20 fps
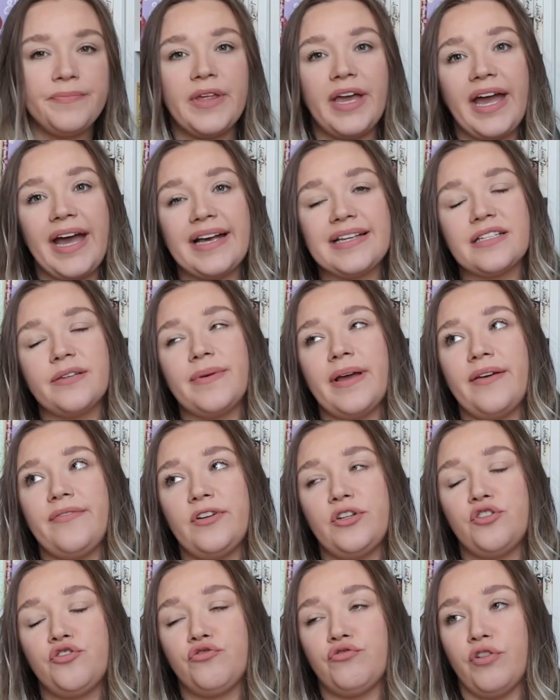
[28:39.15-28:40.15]
has some
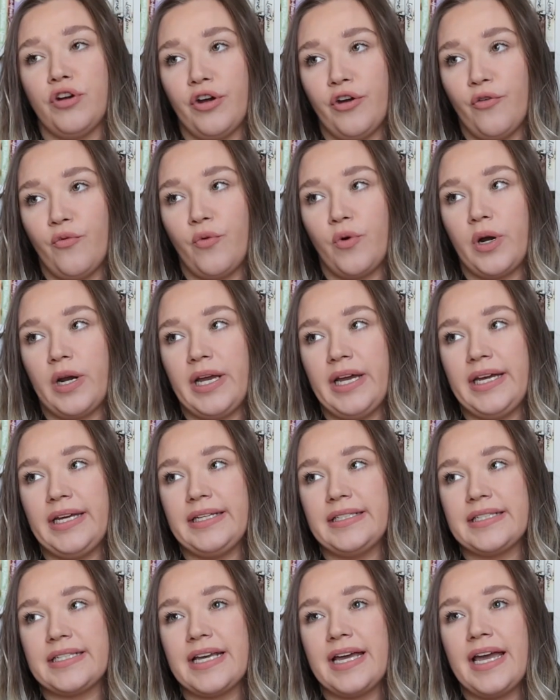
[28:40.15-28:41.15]
heavy trigger
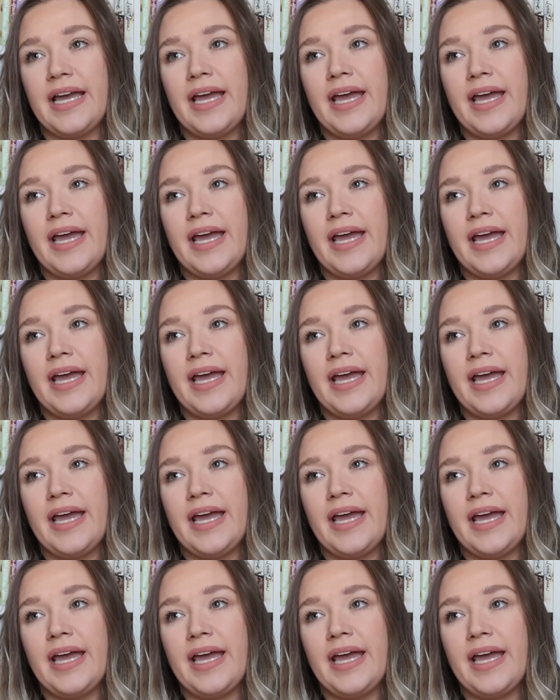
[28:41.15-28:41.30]
warnings,